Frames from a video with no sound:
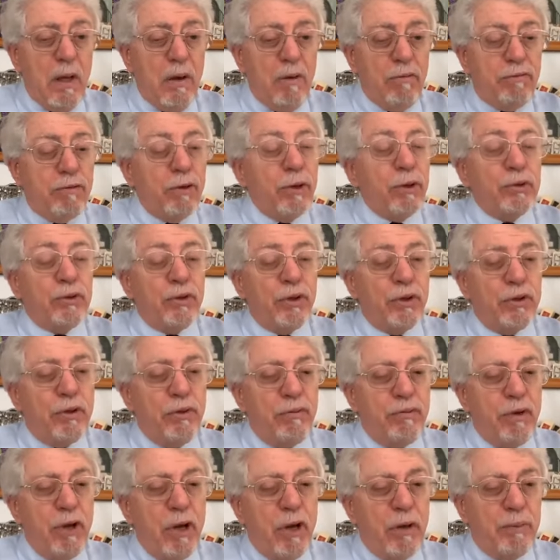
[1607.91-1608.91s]
further
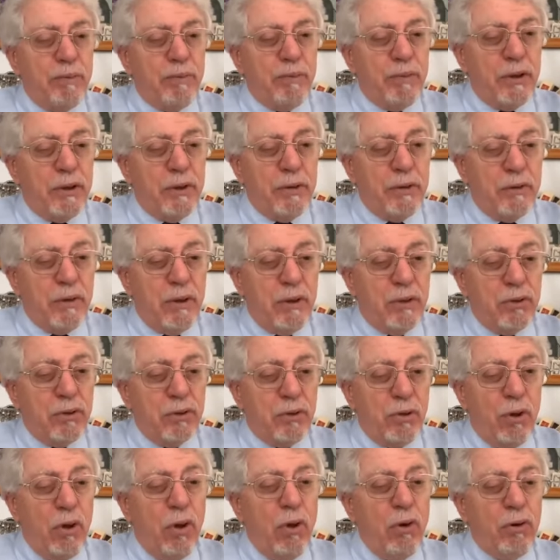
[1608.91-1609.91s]
development, and
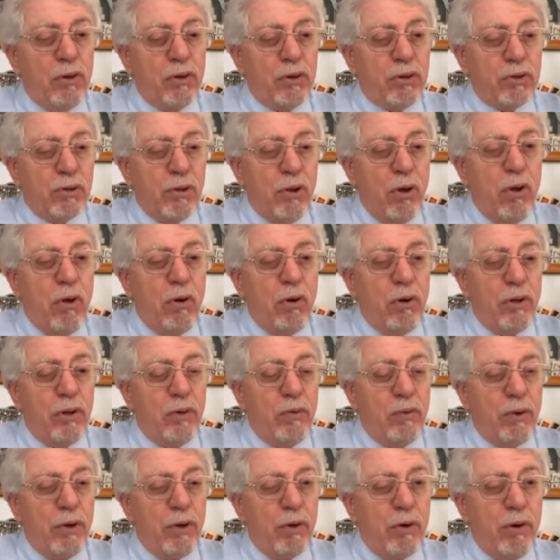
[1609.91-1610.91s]
slowly, slowly,
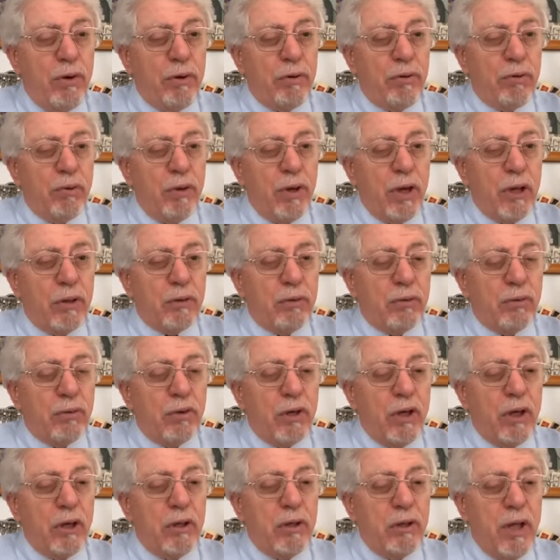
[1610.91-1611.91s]
we're going to get to
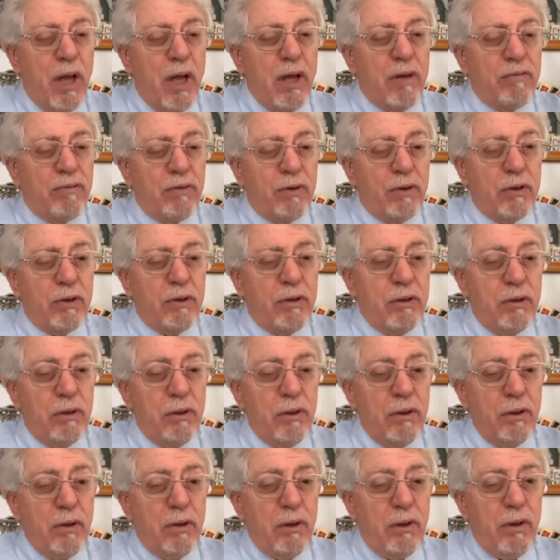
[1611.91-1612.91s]
King David,
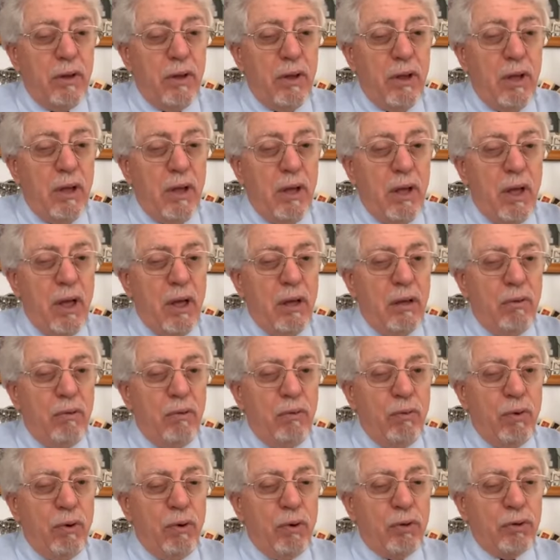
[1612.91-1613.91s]

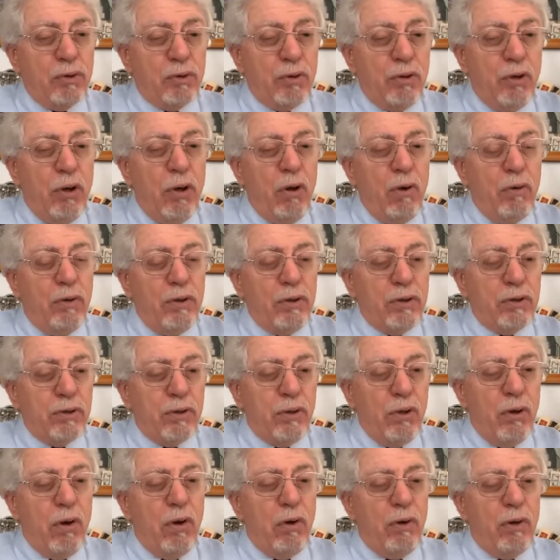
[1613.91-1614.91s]
and slowly,
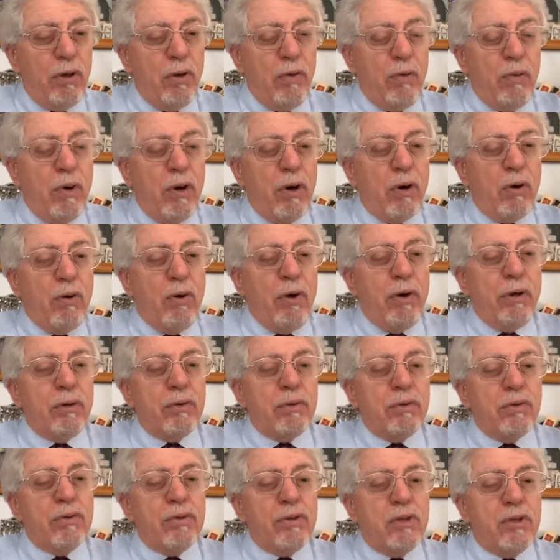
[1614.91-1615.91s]
slowly, we're going
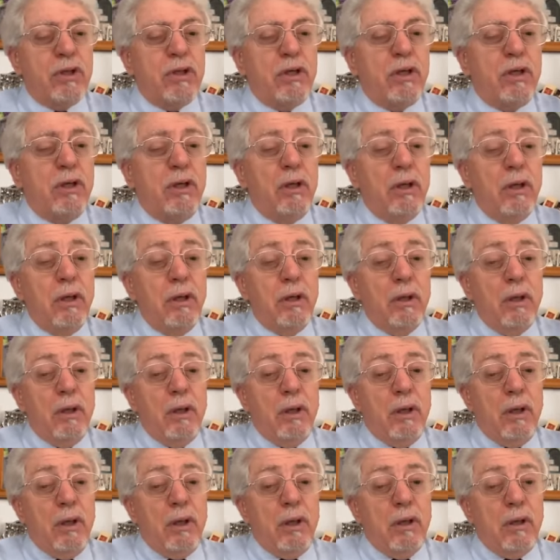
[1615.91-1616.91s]
to see
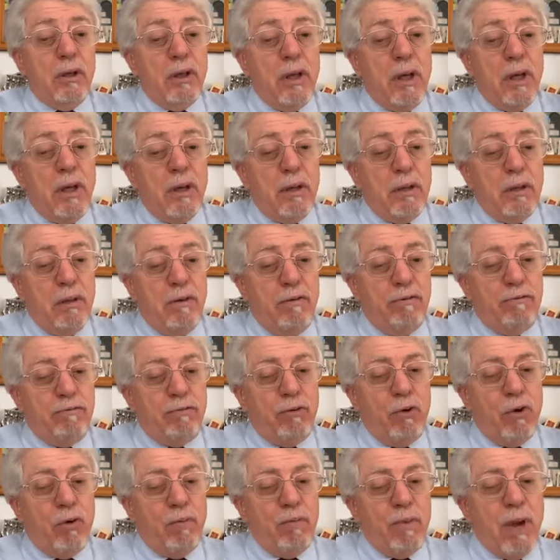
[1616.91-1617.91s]
the
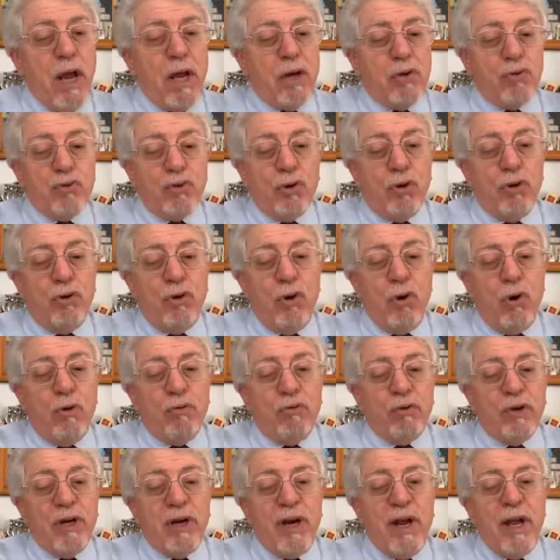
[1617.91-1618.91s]
formation
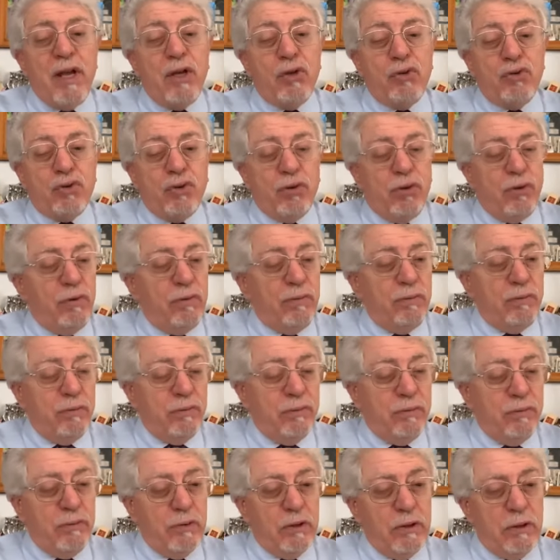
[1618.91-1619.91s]
of a nation
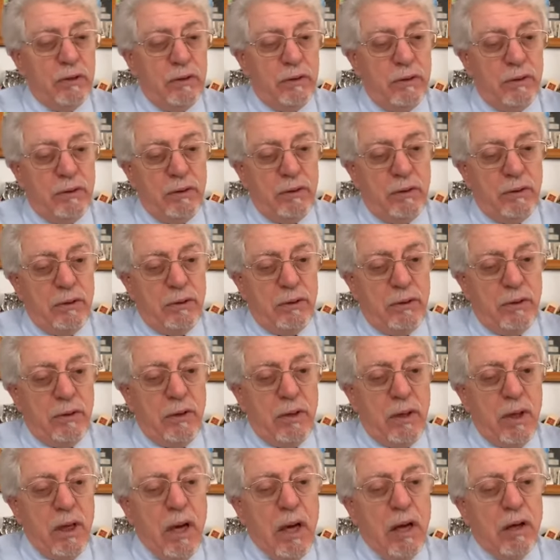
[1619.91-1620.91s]

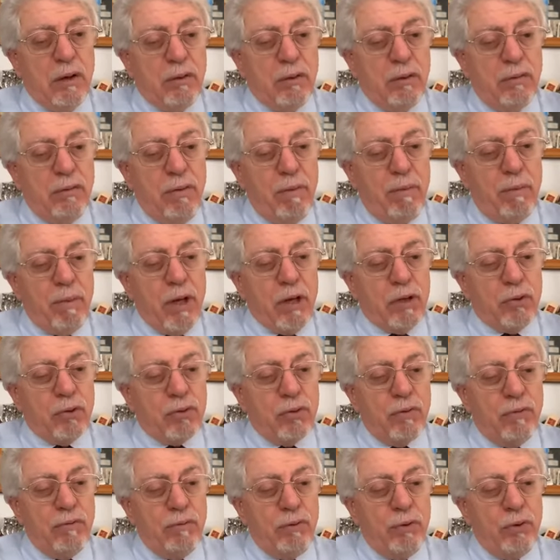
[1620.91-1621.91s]
out of a bunch
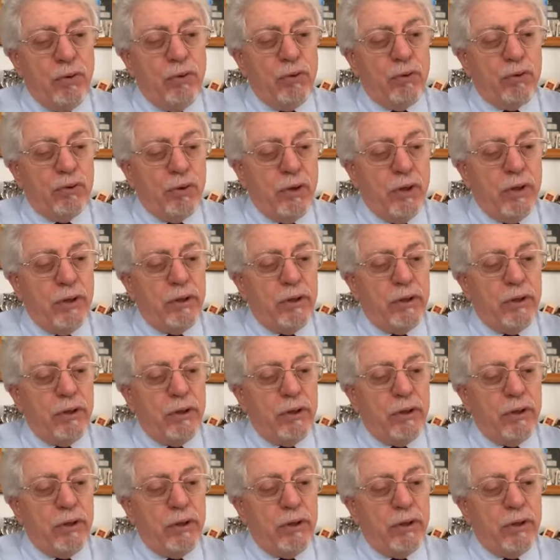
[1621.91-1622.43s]
of loosely